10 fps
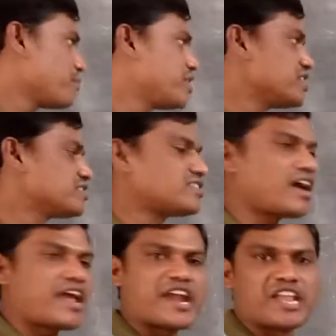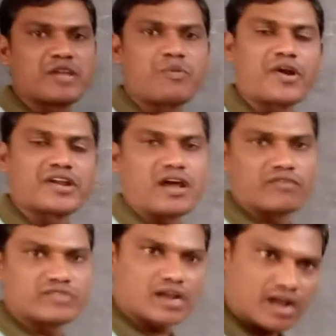B is the ending point
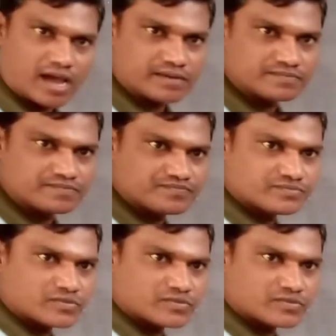of the car.